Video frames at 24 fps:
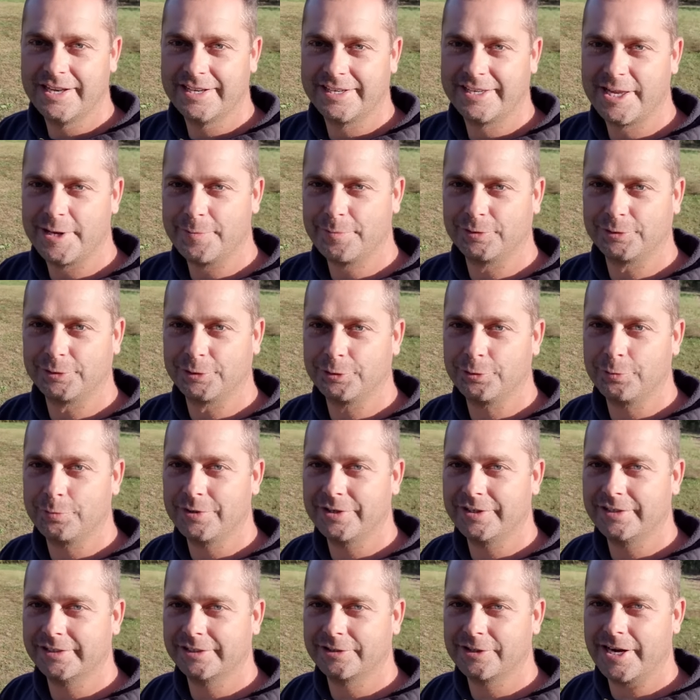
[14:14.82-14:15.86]
keep a little
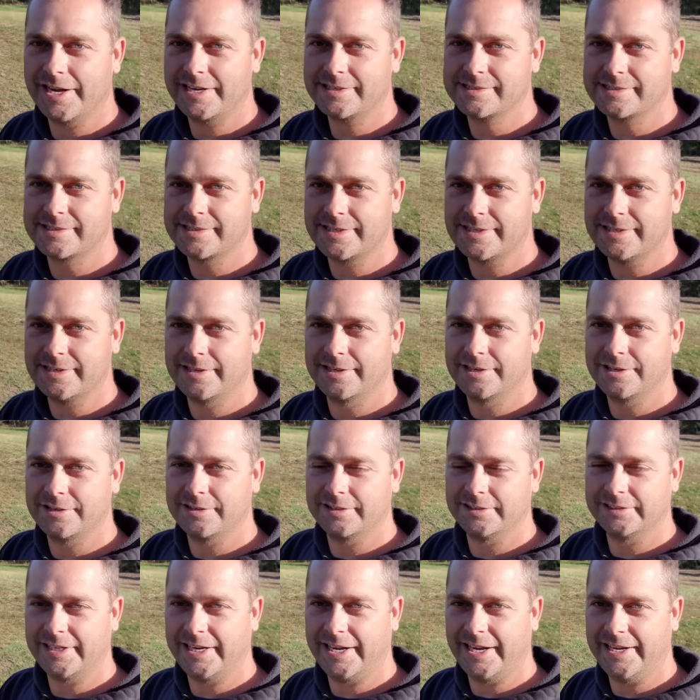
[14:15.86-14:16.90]
bit of grass seed here
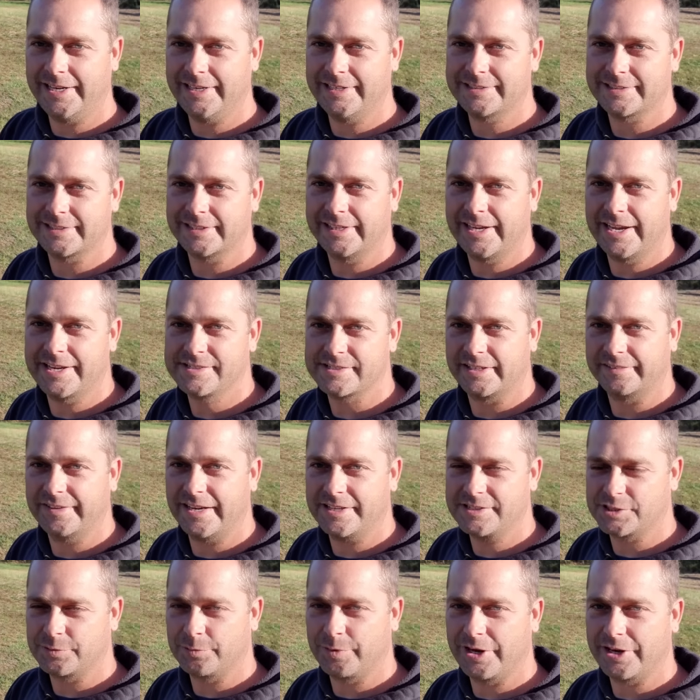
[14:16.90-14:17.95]
on hand in case I've
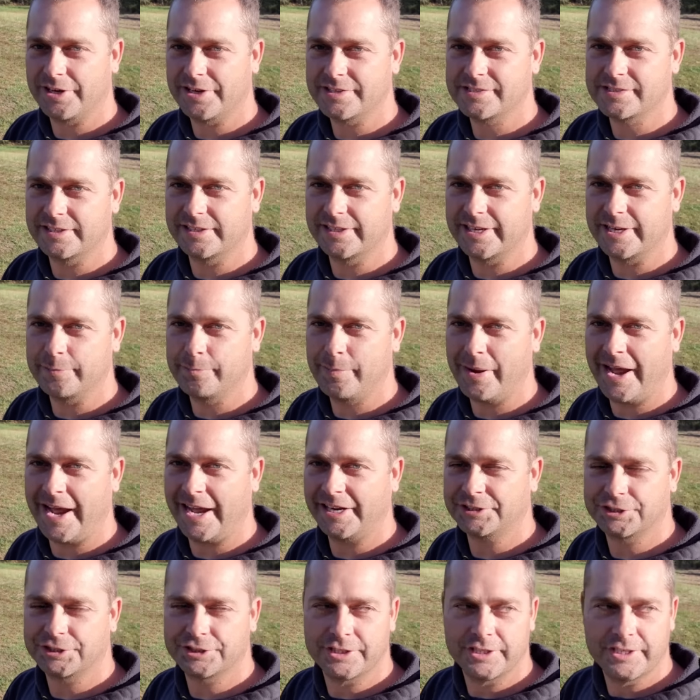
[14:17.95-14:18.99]
got some areas that need
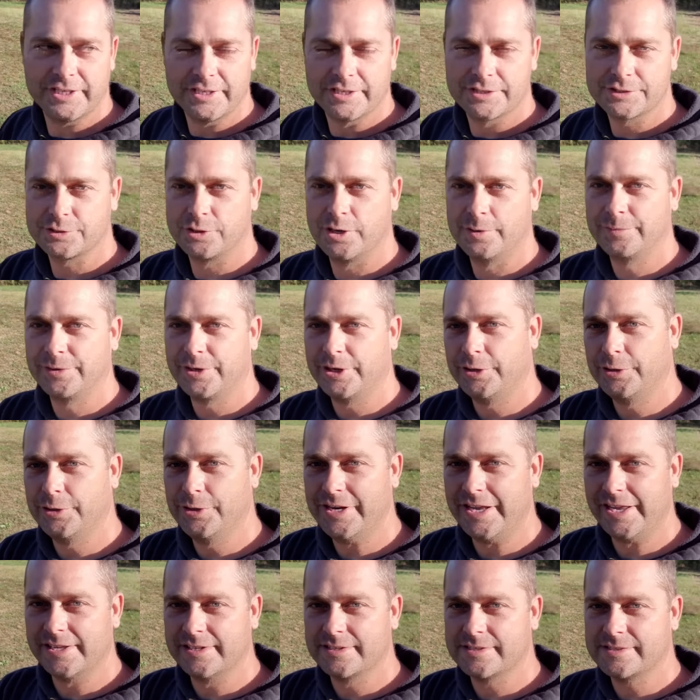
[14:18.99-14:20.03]
patched. So I'm gonna go
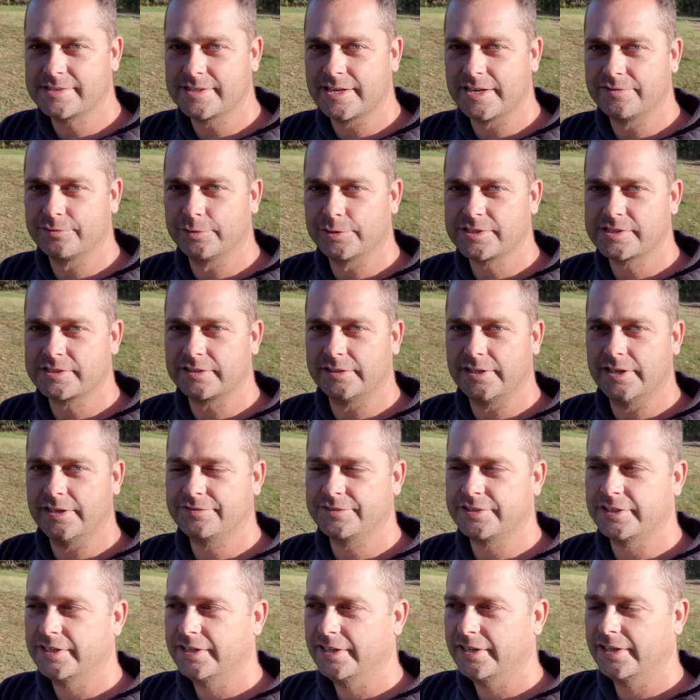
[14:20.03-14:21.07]
ahead and save what's
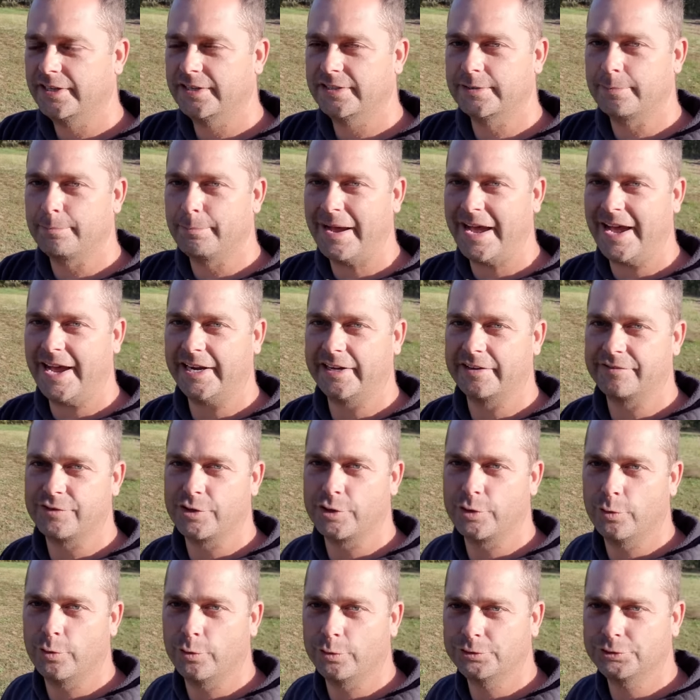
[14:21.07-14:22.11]
left in the bag of
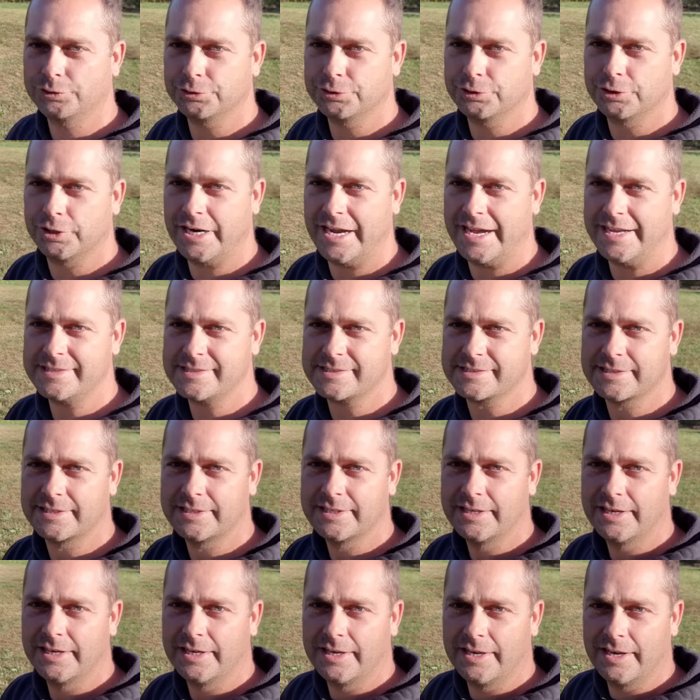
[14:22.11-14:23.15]
the orchard grass.
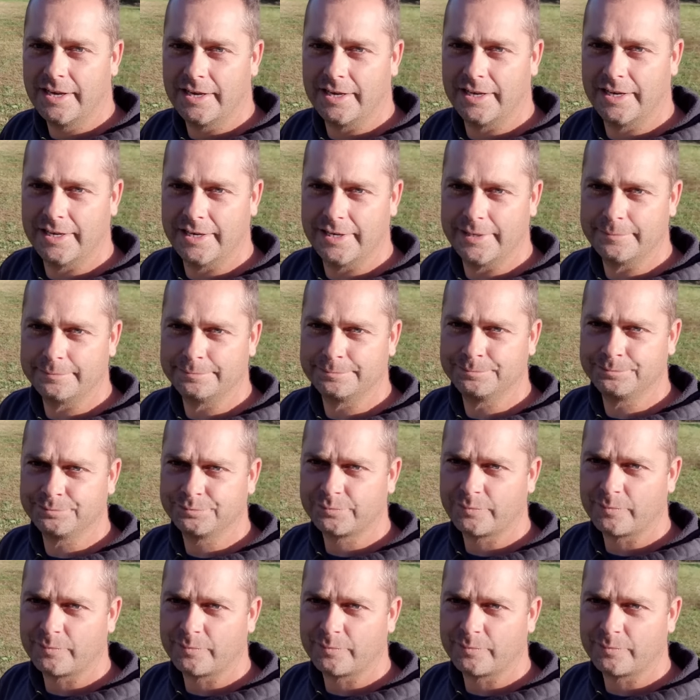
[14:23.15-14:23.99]
Um,